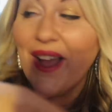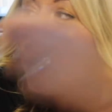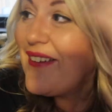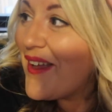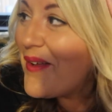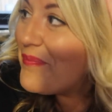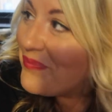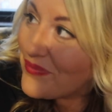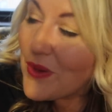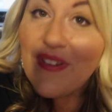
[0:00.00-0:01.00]

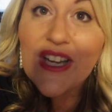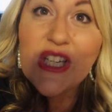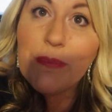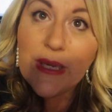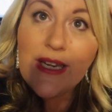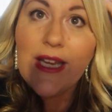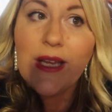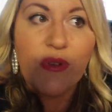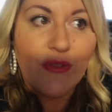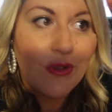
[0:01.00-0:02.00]
And we've actually been here
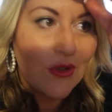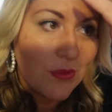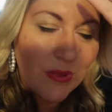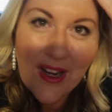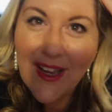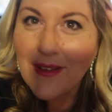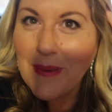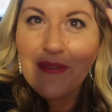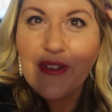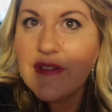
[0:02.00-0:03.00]
before, but like
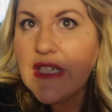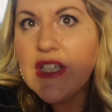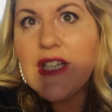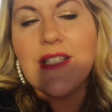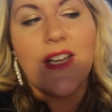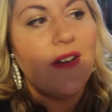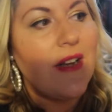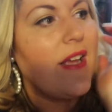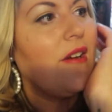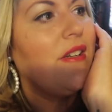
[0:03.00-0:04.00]
about 15 years ago
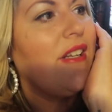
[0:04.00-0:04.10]
now.